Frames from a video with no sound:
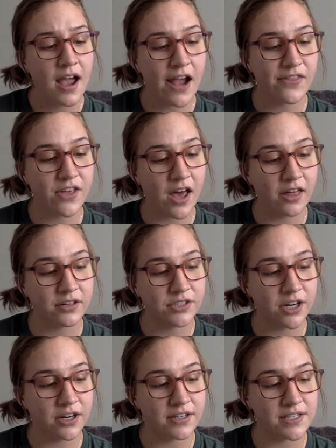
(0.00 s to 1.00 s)
And the other
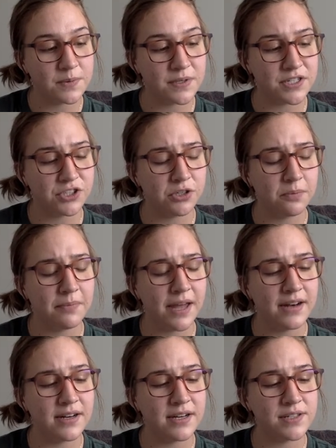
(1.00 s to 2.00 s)
darkness was a
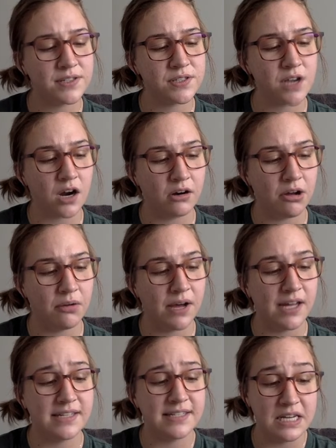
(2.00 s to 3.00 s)
tremendous sorrow,
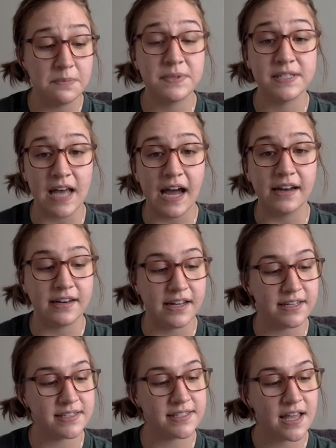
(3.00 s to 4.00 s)
a deep
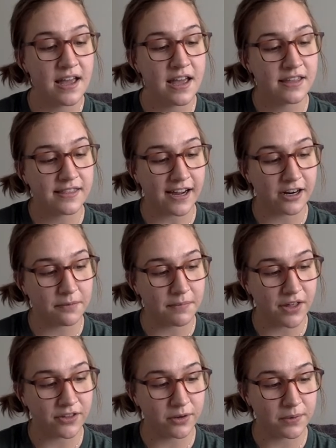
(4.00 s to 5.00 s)
sadness, that her
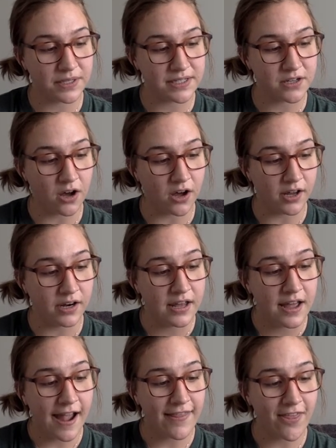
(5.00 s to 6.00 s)
mother was gone,
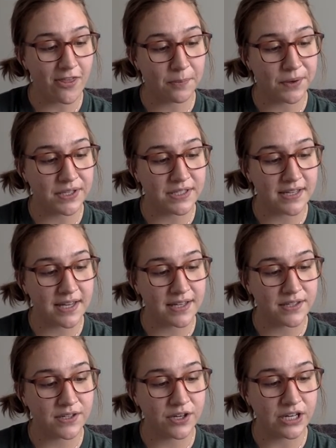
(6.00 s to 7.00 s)
and that the
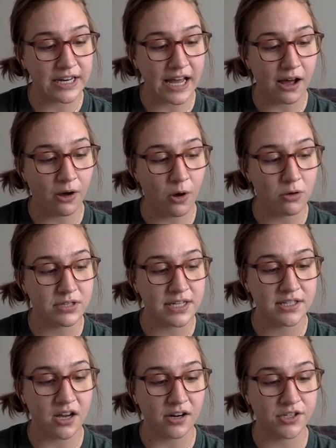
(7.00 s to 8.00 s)
princess could now only
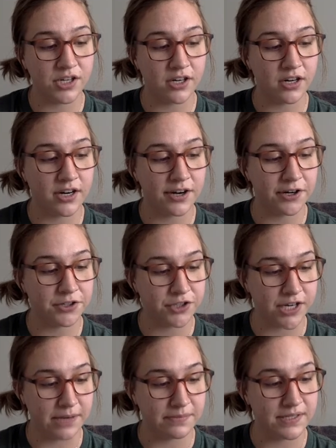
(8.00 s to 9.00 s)
talk to her in her
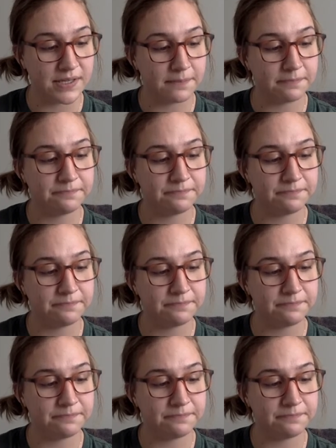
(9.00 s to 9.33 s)
dreams.